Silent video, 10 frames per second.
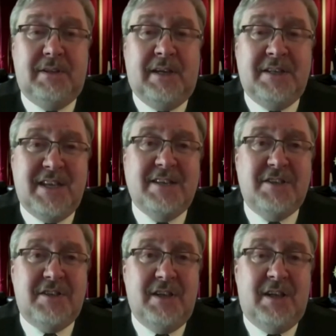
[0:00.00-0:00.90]

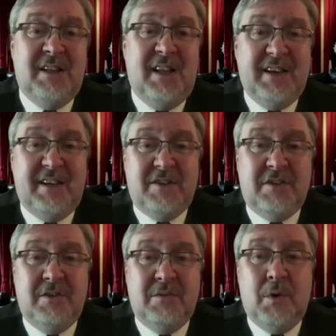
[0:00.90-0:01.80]
identity
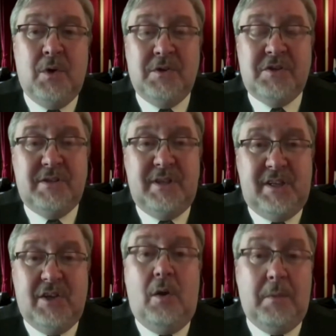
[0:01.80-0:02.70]
aligned was
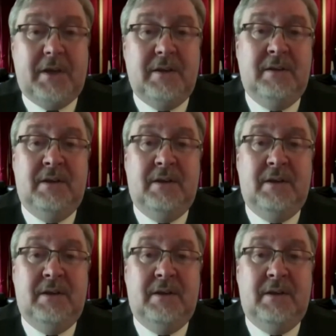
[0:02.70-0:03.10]
economic.